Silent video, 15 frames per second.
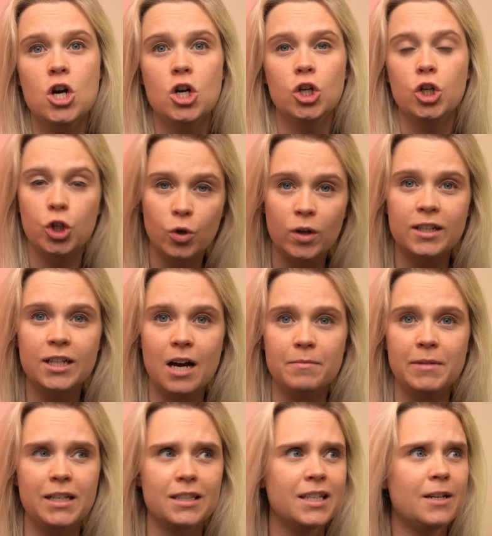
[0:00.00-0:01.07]

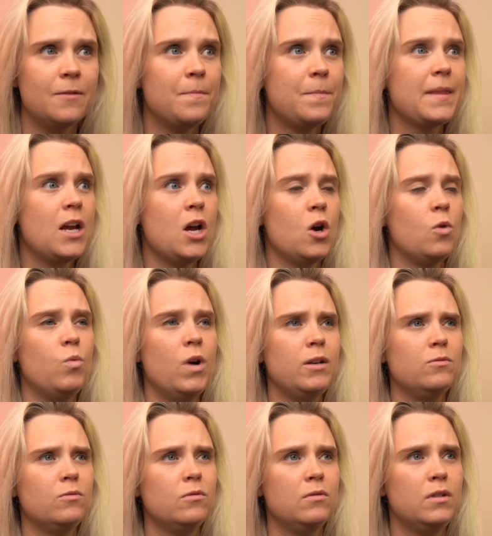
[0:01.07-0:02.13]
shortcomings and
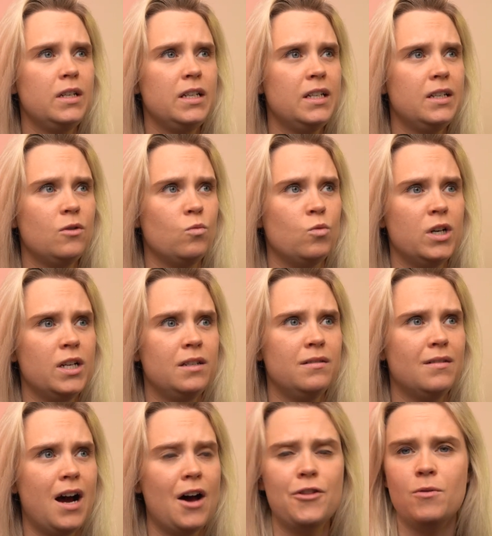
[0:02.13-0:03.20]
what would
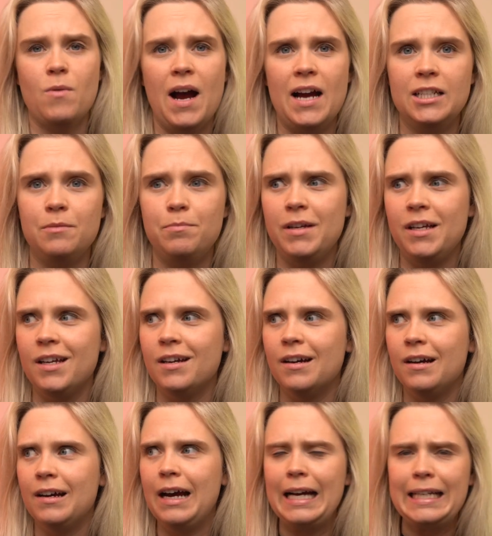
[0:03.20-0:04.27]
otherwise be
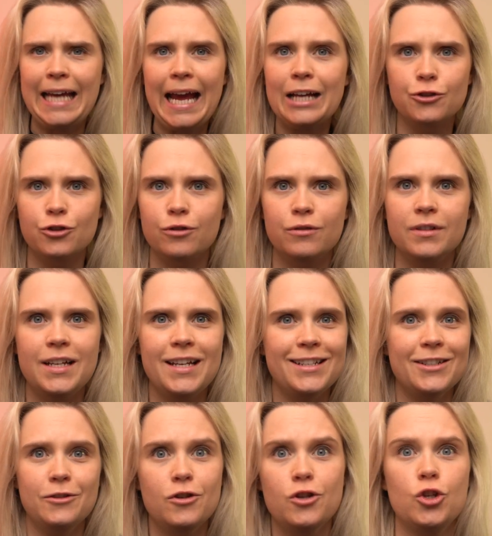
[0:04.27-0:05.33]
canceled
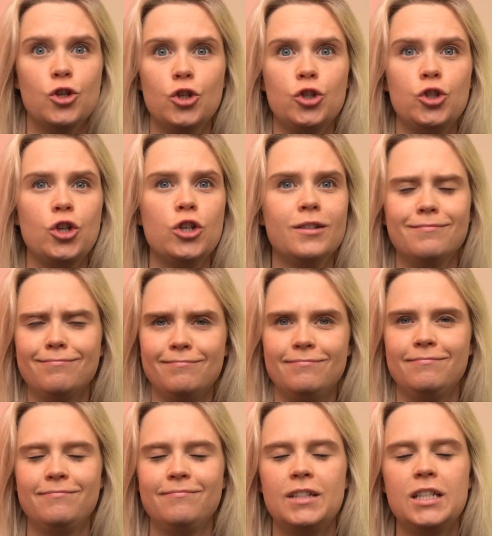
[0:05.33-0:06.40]
in certain
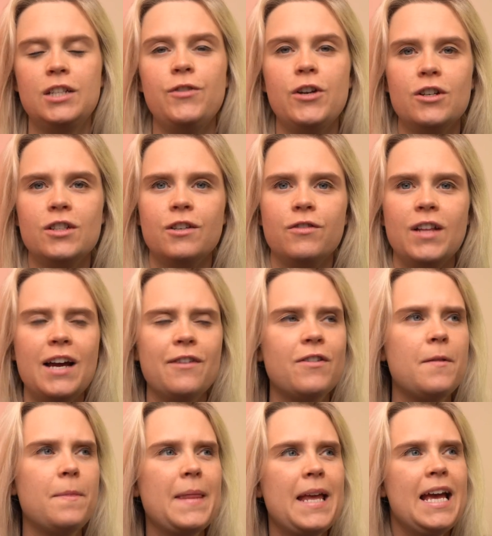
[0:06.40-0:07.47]
spheres of life.
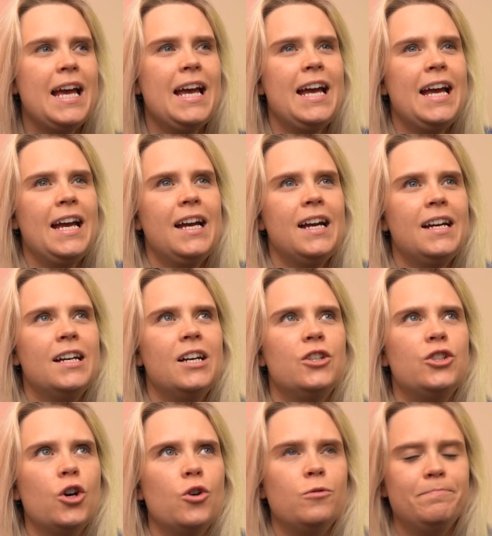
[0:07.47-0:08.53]

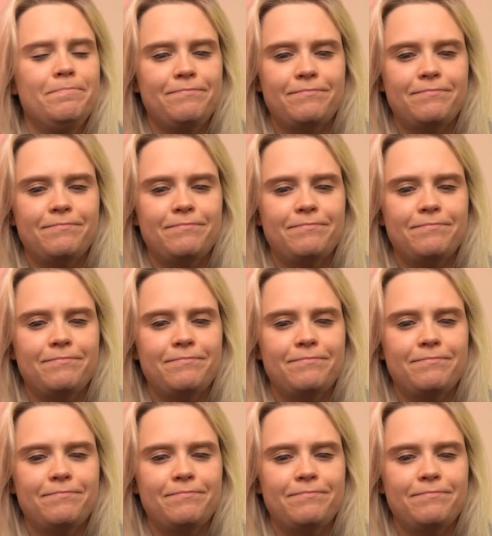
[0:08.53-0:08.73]
So